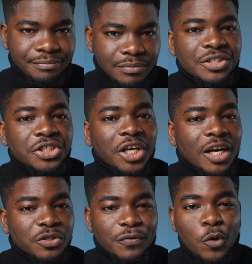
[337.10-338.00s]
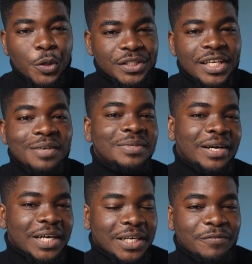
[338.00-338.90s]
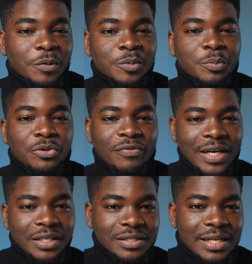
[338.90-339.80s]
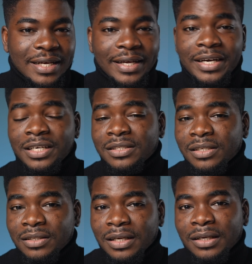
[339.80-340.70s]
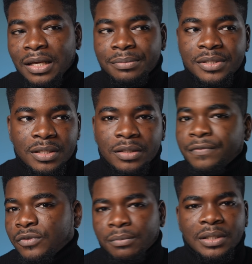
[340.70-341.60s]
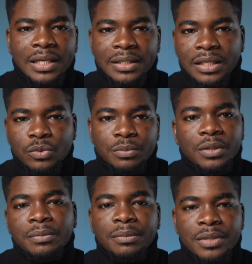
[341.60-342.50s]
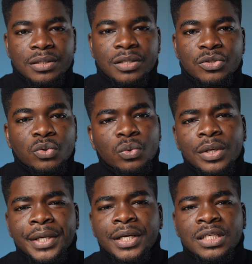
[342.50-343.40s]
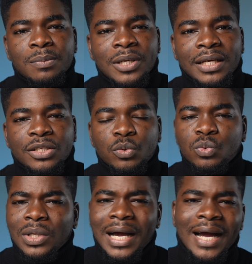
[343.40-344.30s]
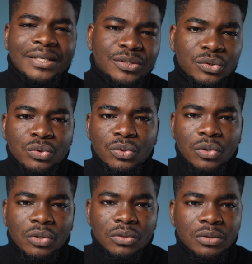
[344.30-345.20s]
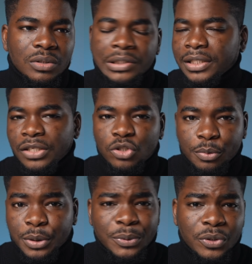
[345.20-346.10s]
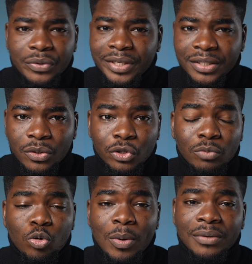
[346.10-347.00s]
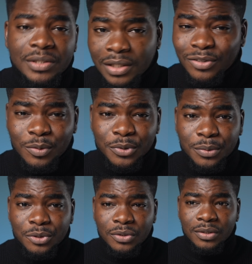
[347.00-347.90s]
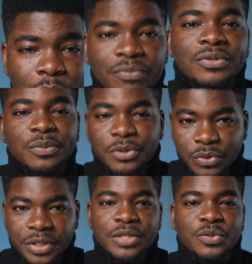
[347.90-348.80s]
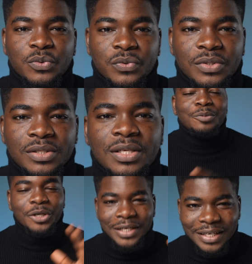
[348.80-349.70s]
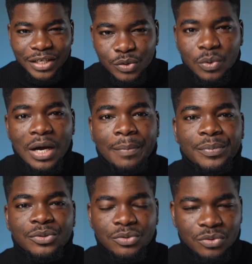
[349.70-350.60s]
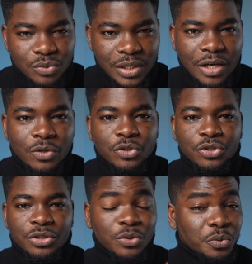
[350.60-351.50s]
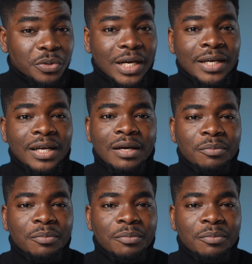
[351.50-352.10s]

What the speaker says: The charge, of course, came directly from the providers like Airtel and MTN if something like that would be implemented. So it's more like you add it to your internet subscription already or your mobile data subscription. Hopefully we don't get to do this. I'm sure you can guess what happened to their country, to Uganda.